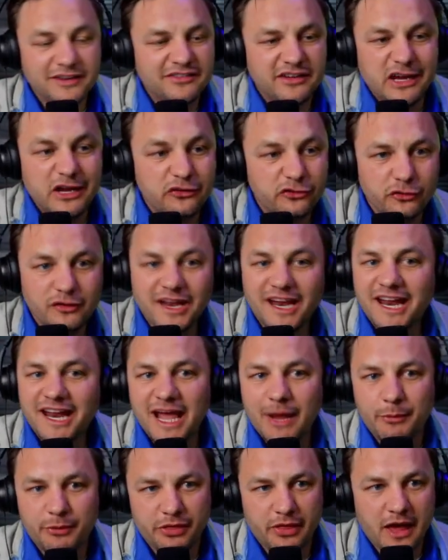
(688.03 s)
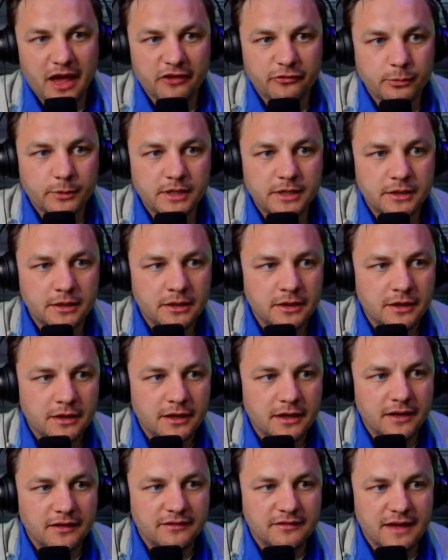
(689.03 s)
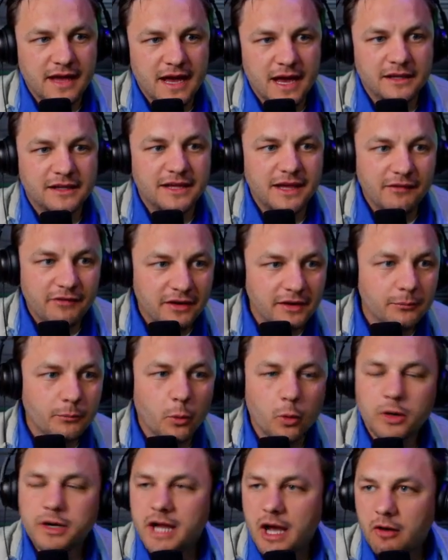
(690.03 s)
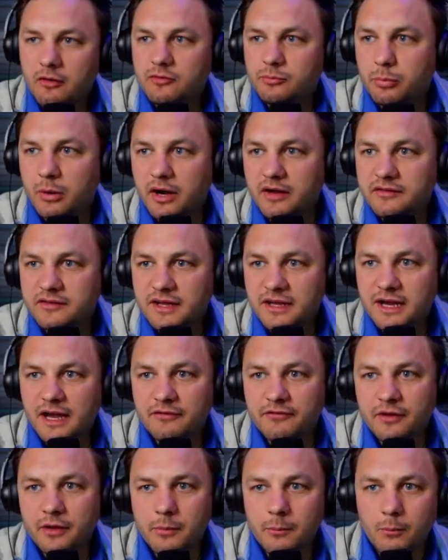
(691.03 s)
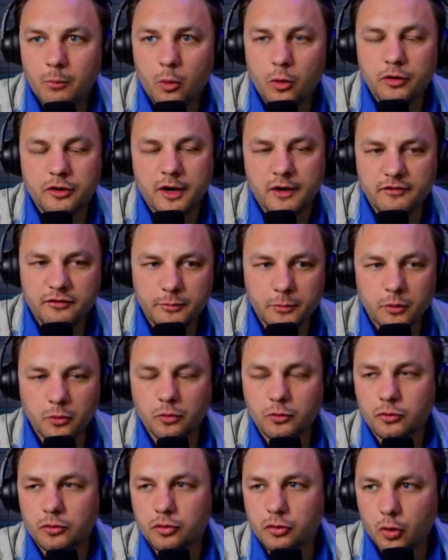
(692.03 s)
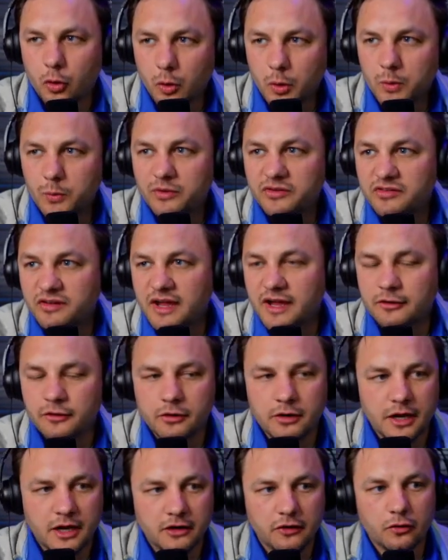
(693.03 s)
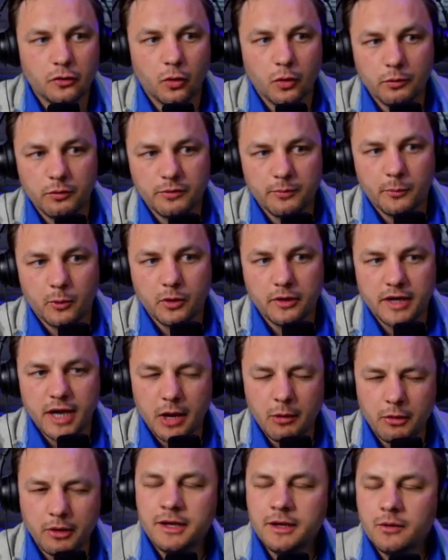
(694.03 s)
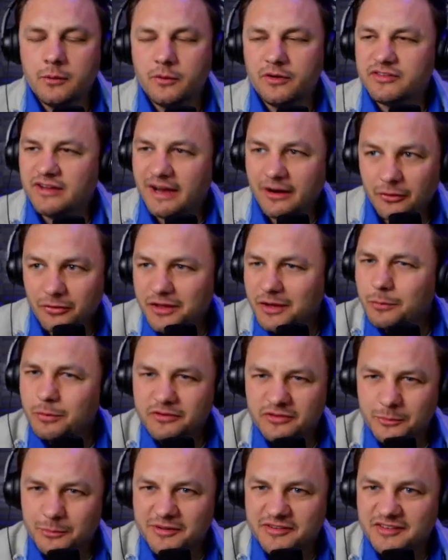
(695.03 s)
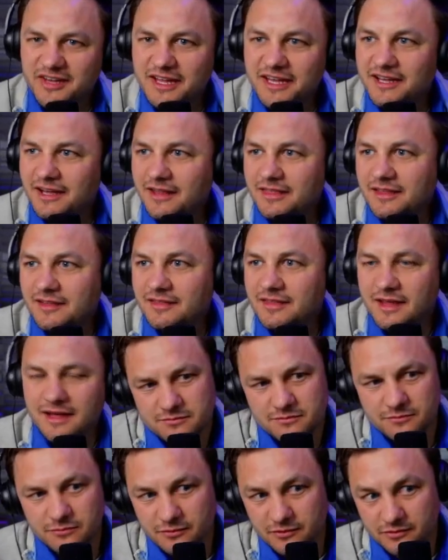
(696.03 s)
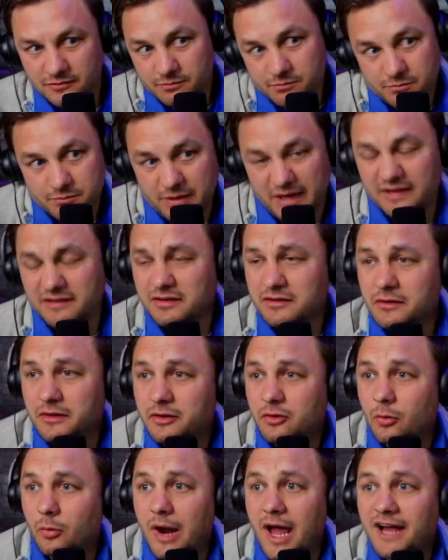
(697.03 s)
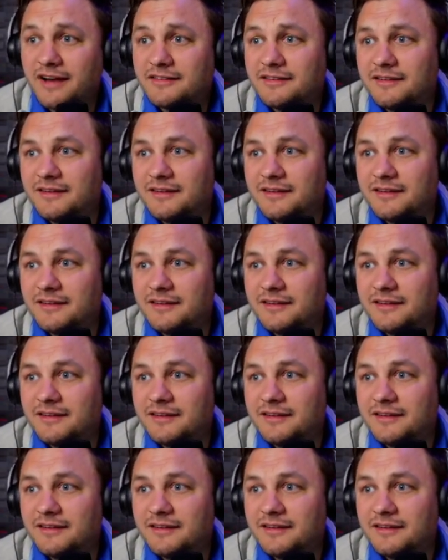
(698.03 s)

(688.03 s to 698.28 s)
issue that I had with last week is that given Morikawa's price tag, I felt more comfortable going with Xander and going with Morikawa, which I don't think was a mistake. I think that was basically correct.